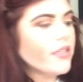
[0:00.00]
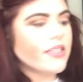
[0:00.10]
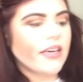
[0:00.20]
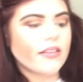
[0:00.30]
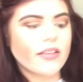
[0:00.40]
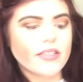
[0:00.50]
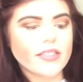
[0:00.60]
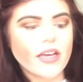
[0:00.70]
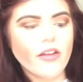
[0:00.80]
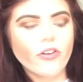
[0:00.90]
Take this
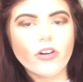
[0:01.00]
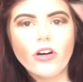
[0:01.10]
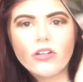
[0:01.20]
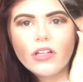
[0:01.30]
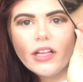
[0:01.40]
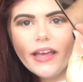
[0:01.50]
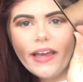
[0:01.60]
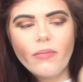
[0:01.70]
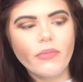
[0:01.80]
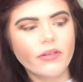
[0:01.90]
color called
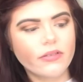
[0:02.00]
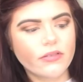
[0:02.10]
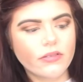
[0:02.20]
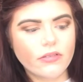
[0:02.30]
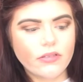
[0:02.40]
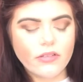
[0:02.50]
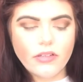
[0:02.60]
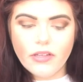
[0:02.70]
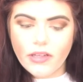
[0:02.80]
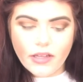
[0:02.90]
Glam,
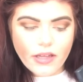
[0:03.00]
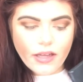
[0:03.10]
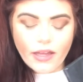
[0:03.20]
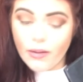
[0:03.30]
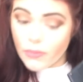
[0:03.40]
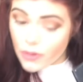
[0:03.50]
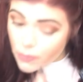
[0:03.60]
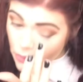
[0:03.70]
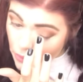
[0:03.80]
and I'm going to put